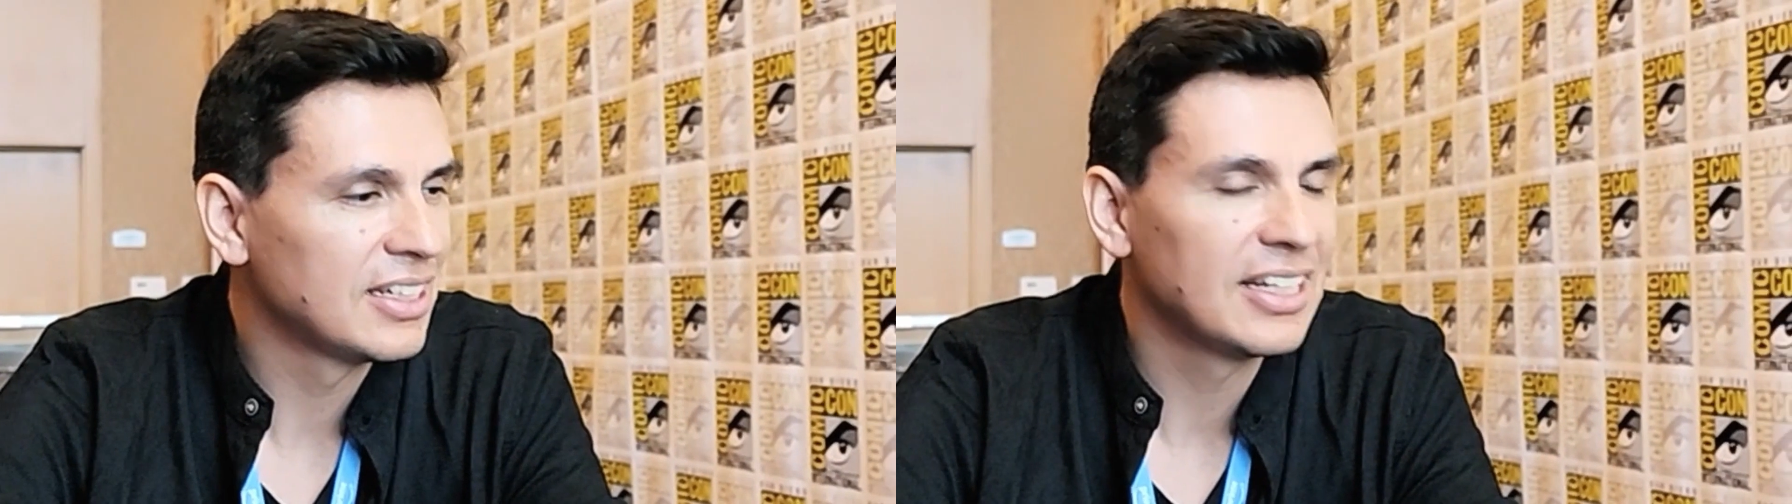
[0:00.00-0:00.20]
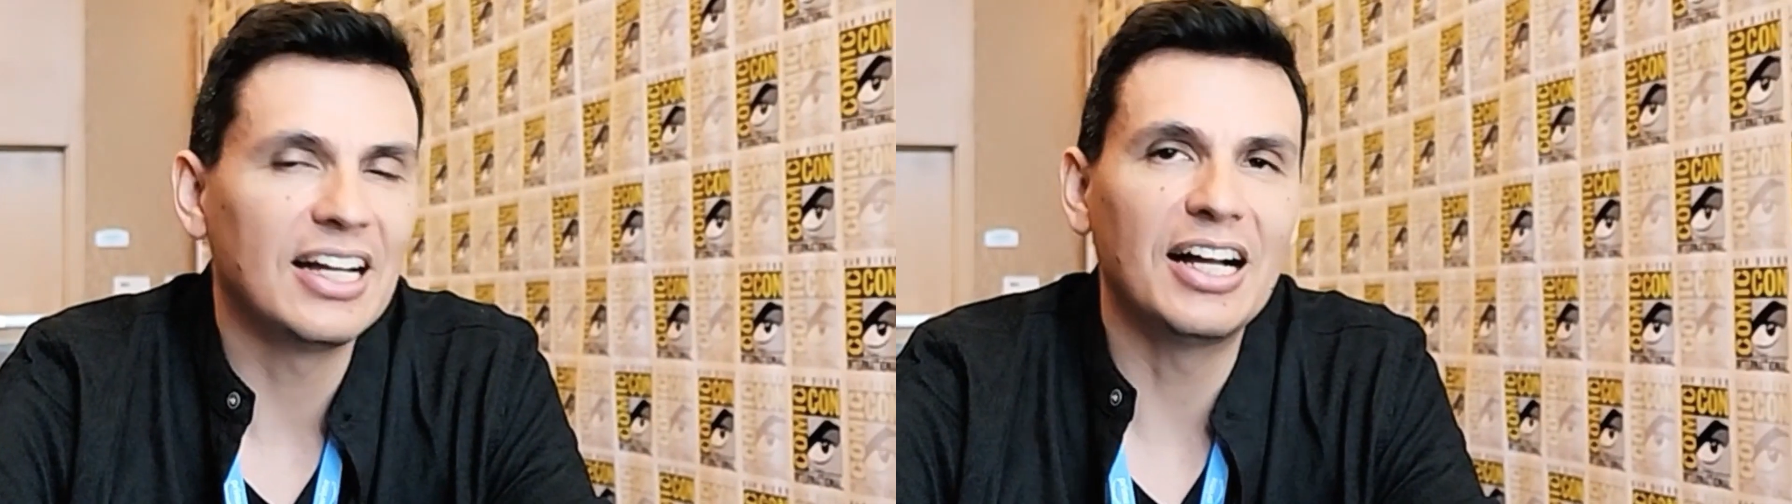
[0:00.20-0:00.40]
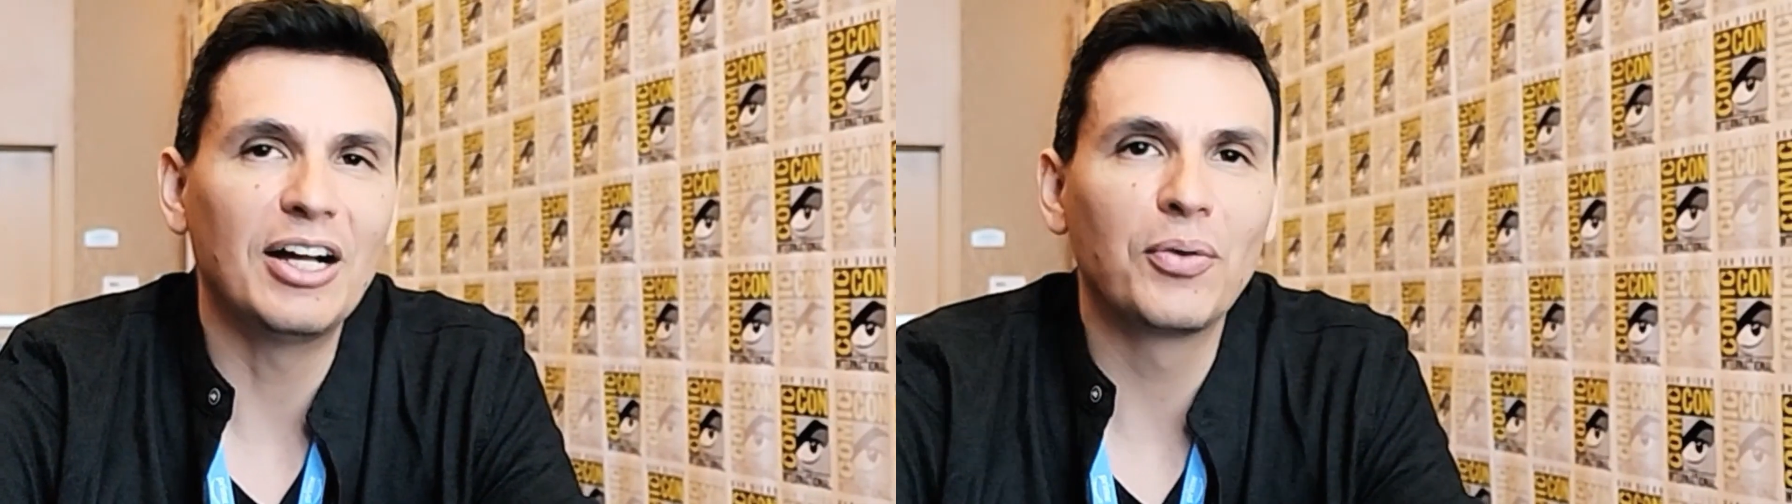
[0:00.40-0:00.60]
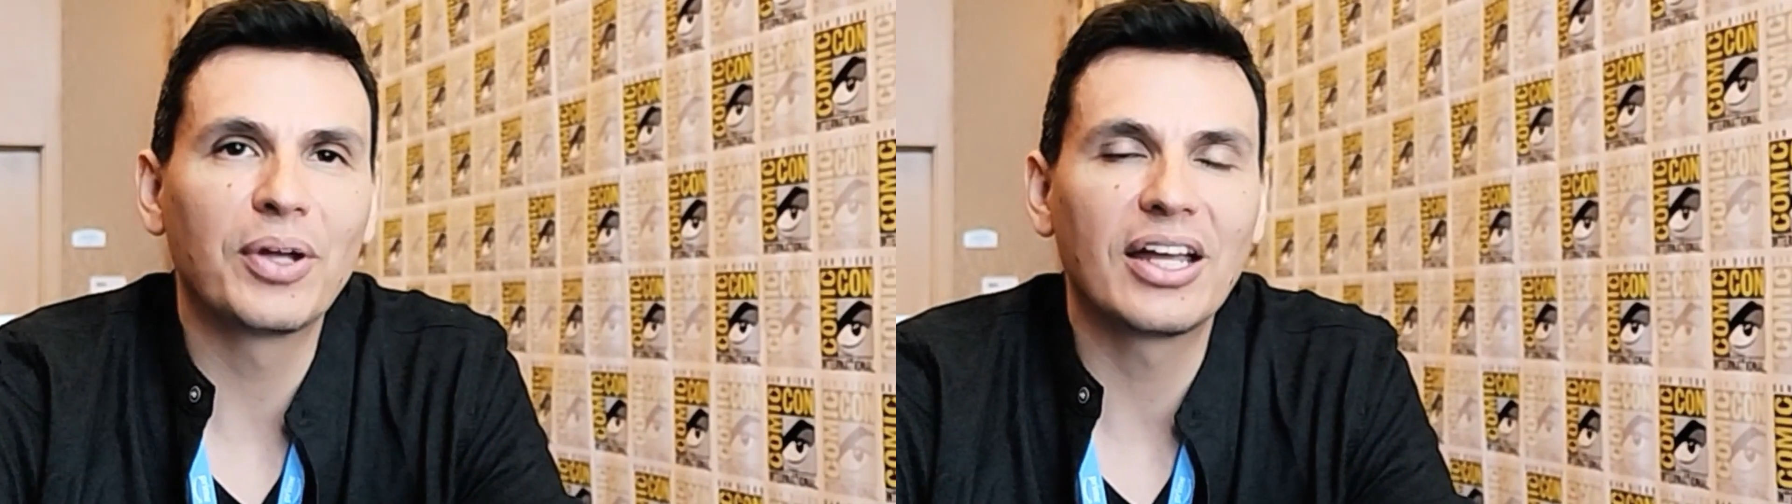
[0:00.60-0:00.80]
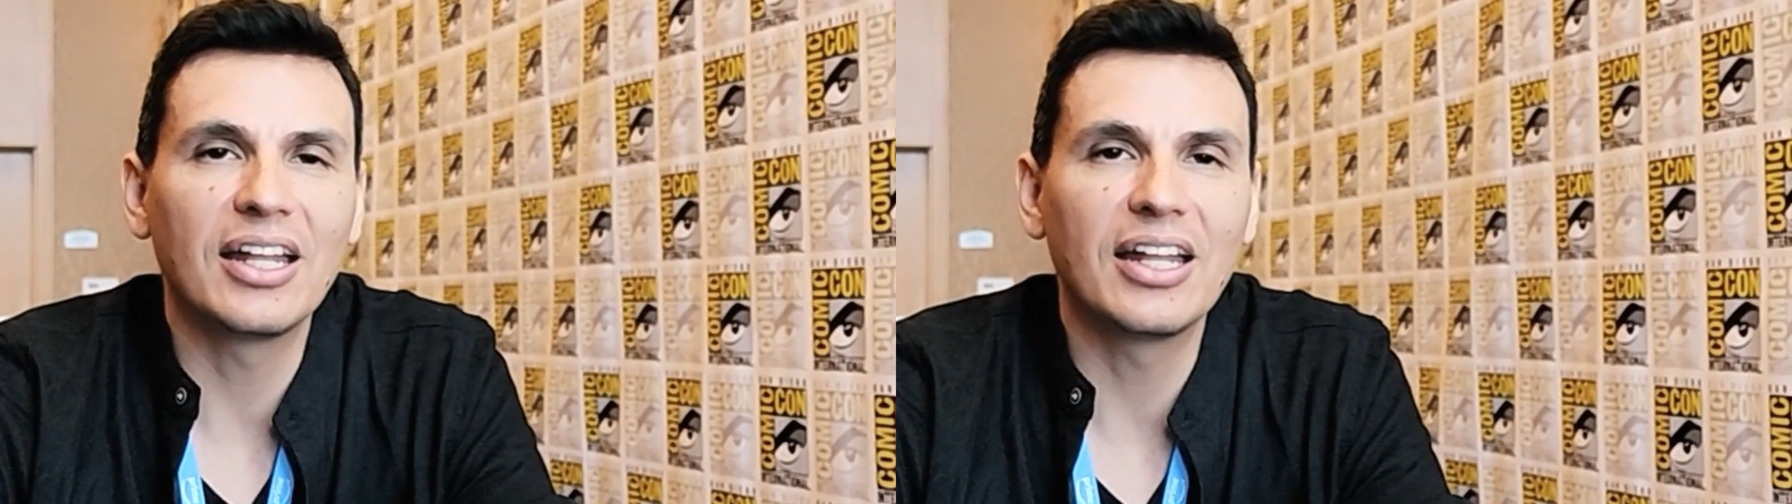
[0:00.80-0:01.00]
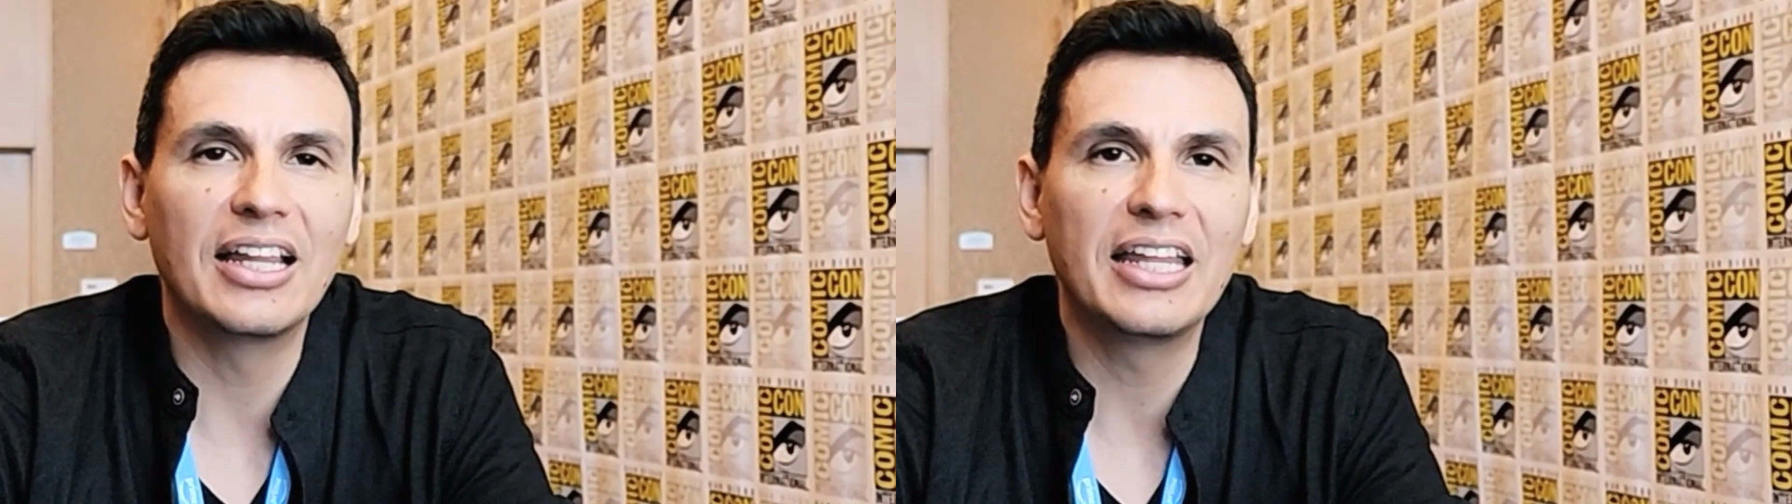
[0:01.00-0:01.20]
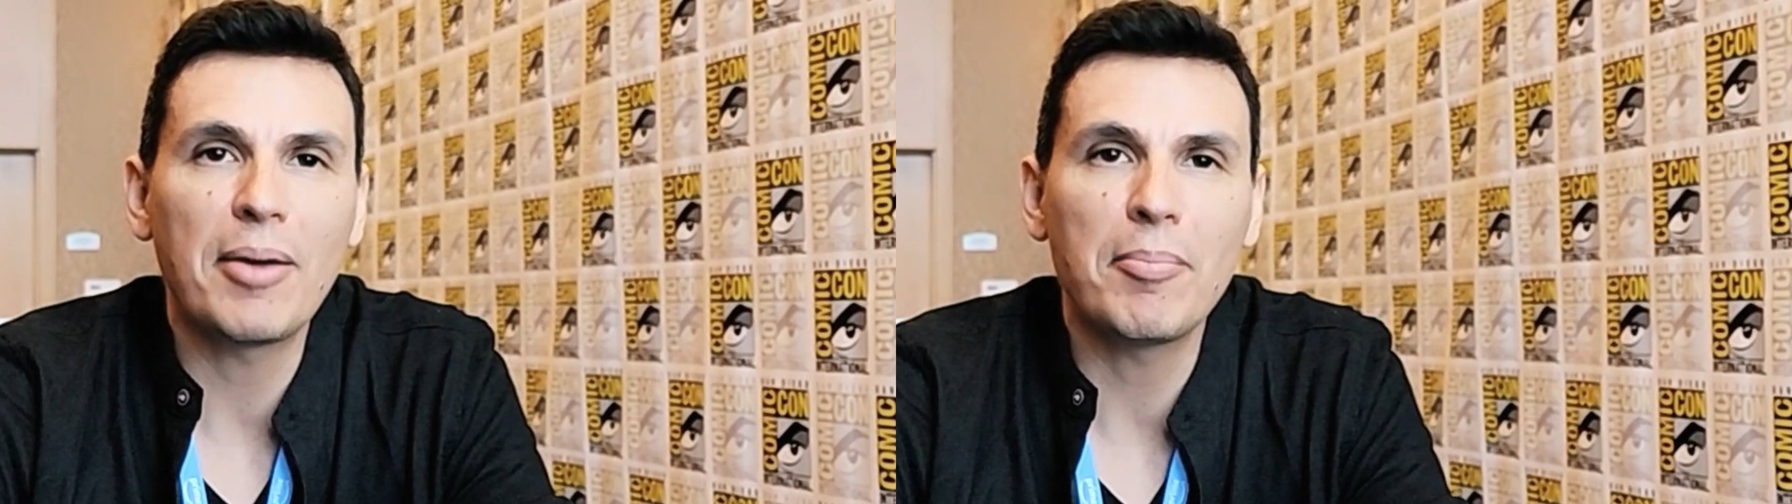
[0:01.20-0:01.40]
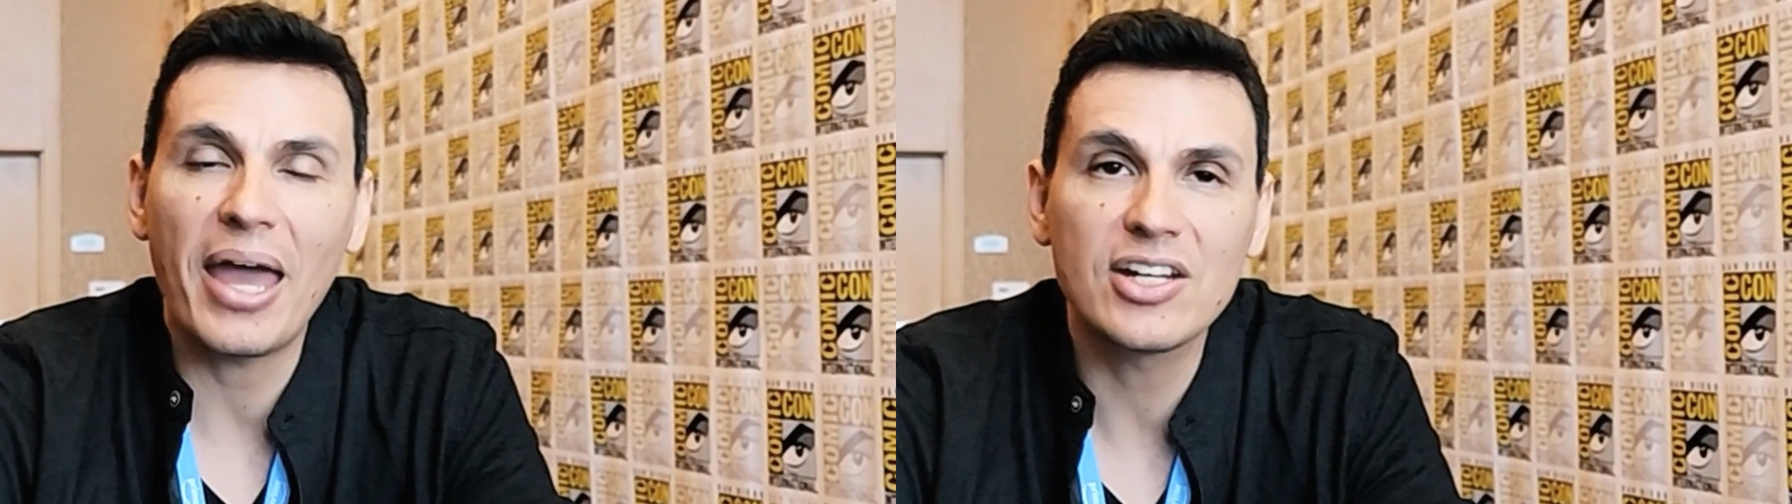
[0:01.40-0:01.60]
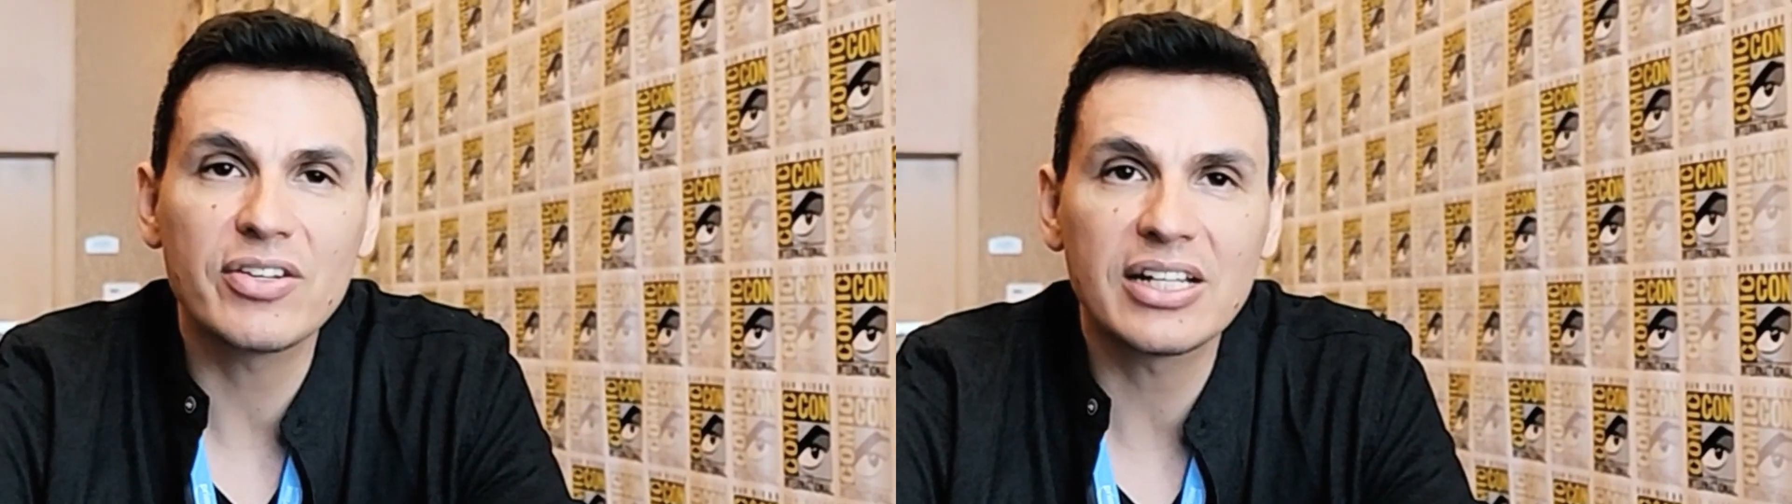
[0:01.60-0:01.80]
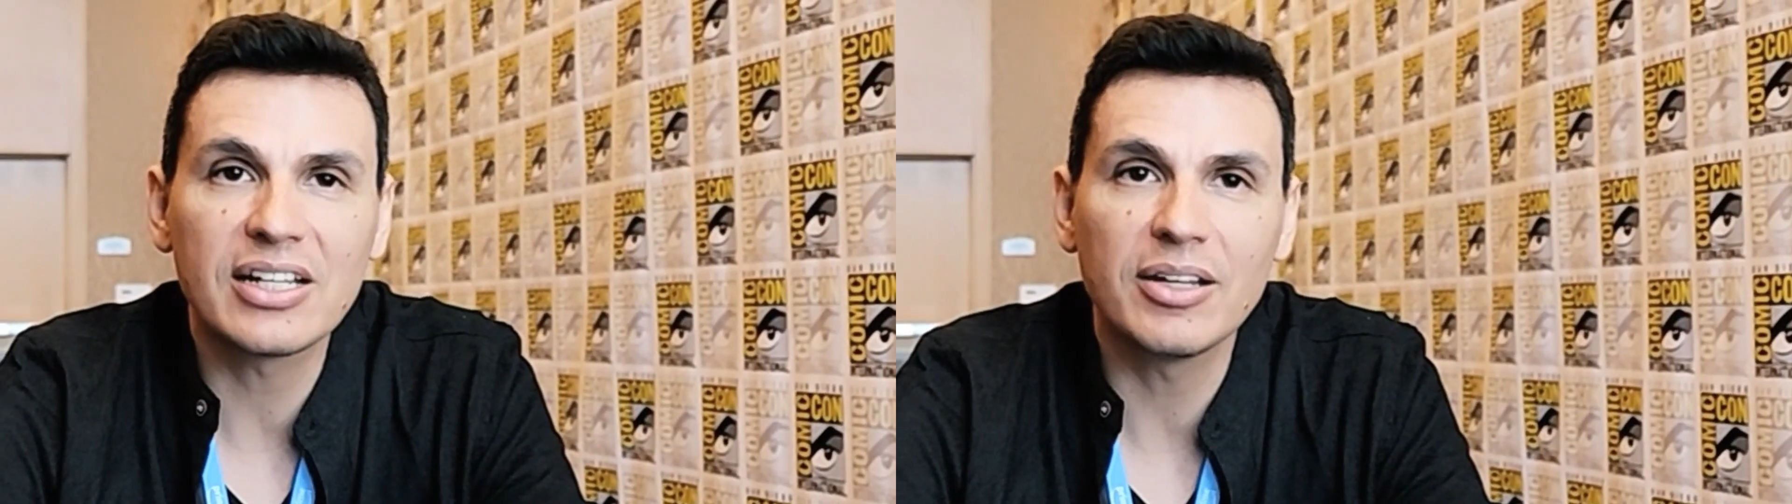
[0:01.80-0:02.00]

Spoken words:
We got Liam Patrick,